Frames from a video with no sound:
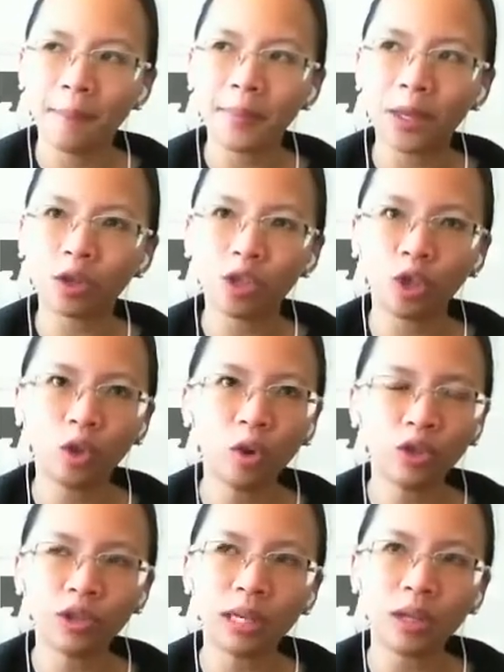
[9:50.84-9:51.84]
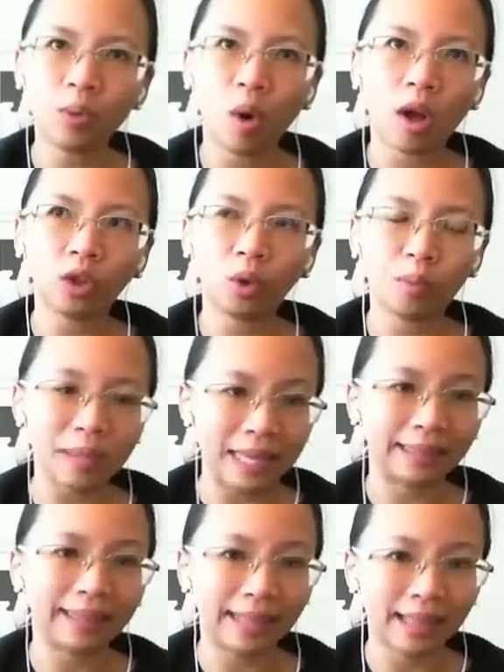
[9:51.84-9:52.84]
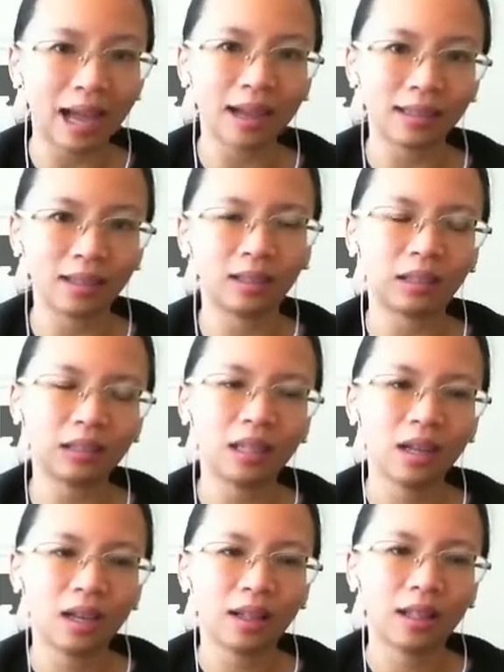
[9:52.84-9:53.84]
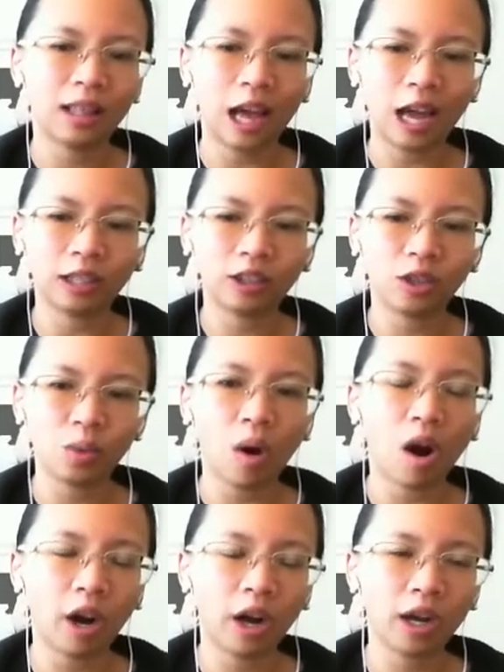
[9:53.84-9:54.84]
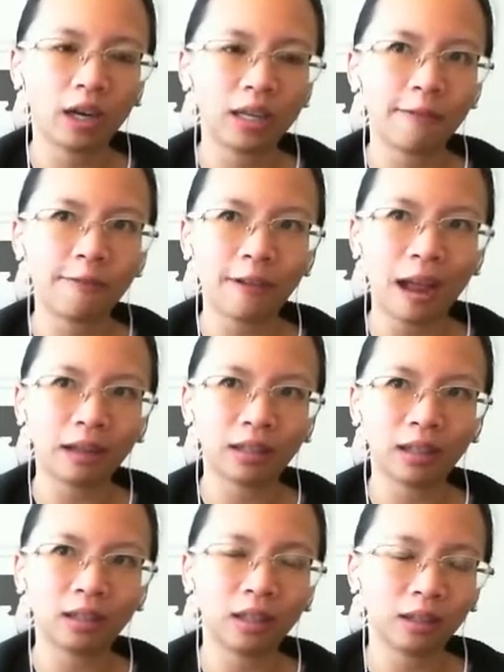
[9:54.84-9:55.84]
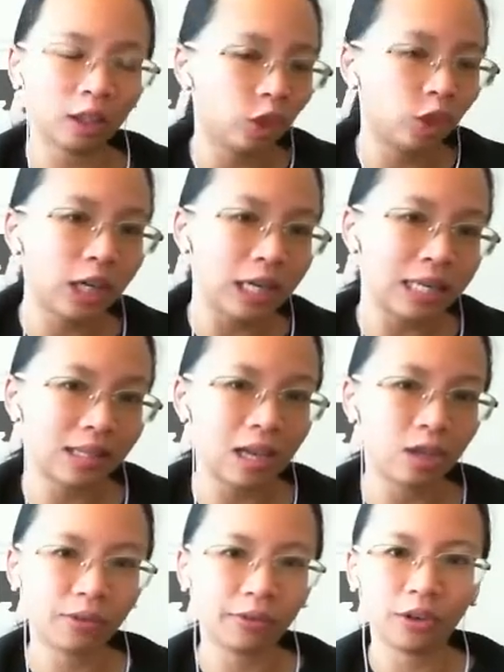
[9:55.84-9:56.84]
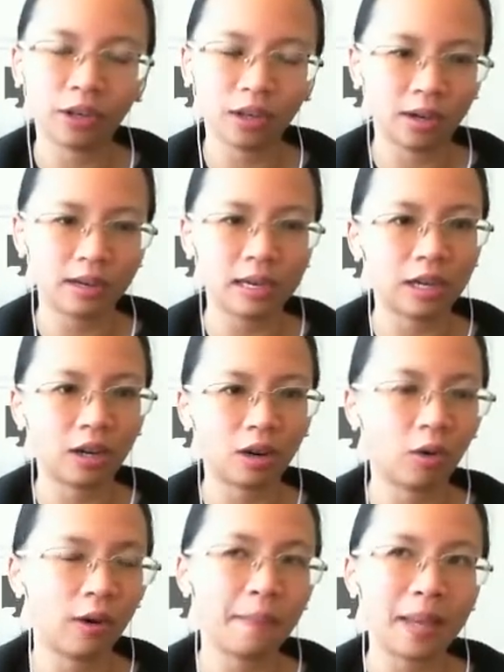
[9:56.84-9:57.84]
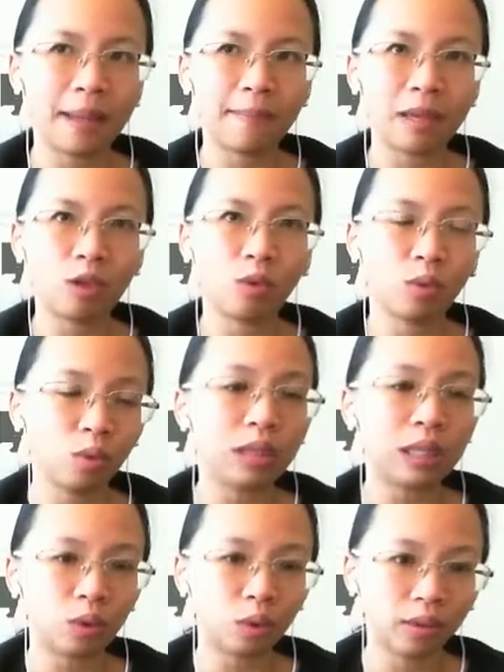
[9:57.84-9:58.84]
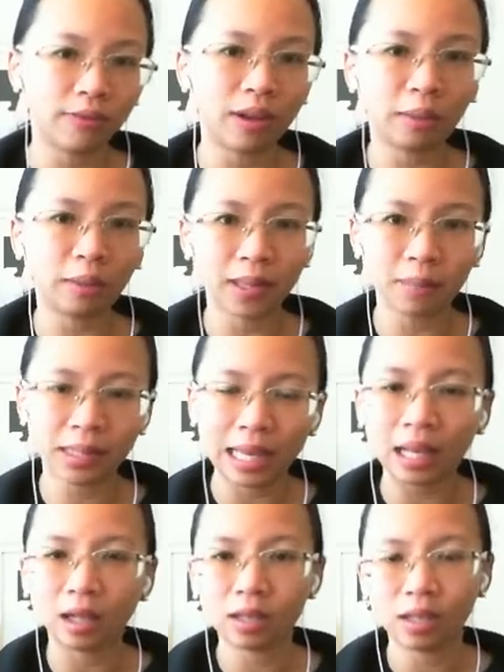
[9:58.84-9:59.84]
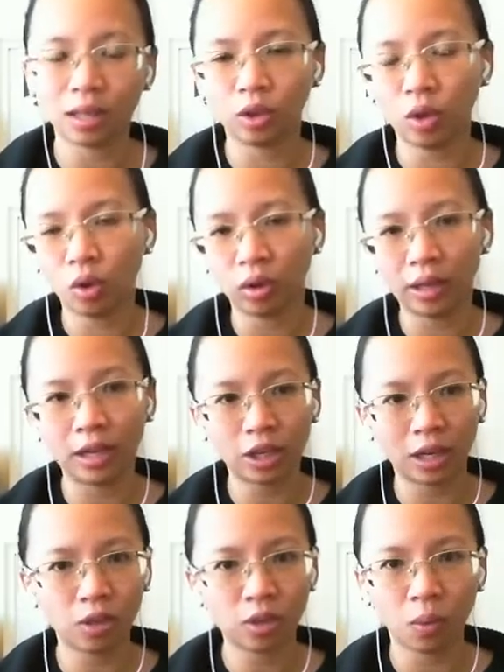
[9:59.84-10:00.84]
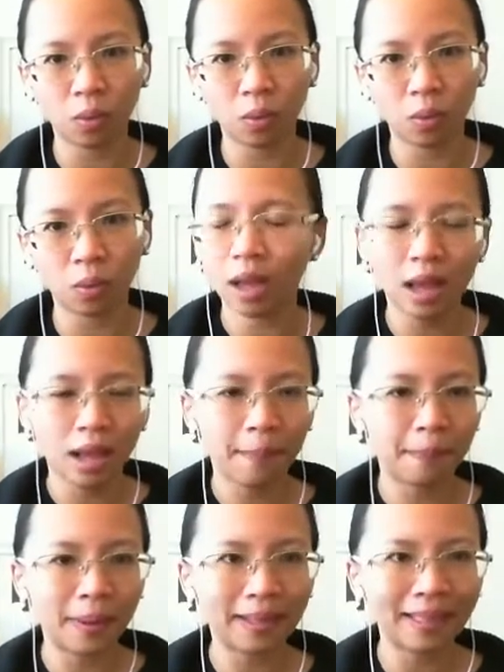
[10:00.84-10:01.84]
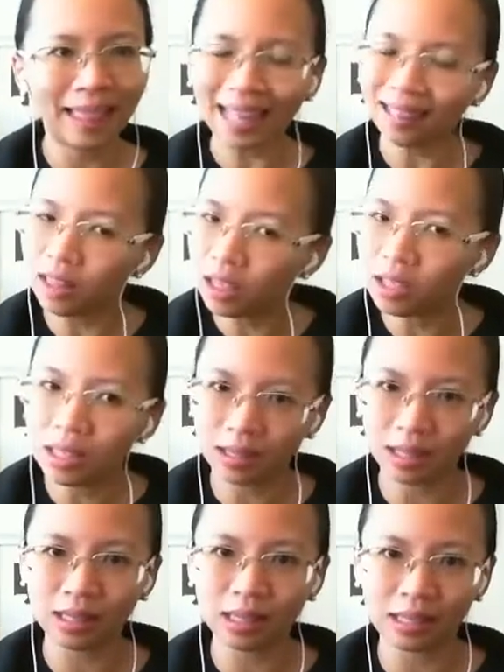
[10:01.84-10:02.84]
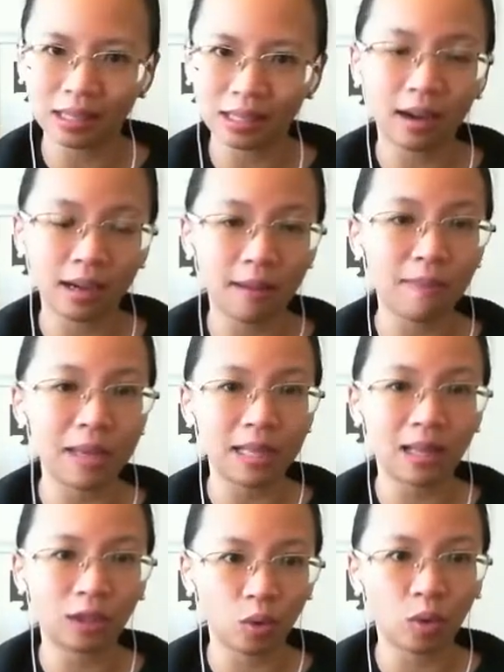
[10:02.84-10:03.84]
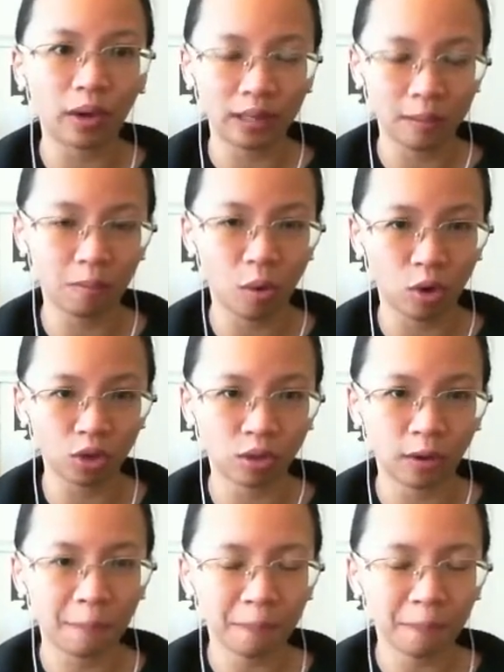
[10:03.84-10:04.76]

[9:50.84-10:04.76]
because you don't really want to be in denial that you are in fact at an early stage of your career, or maybe you do need to develop some skills and knowledge and so on, but that doesn't necessarily mean that you are an imposter.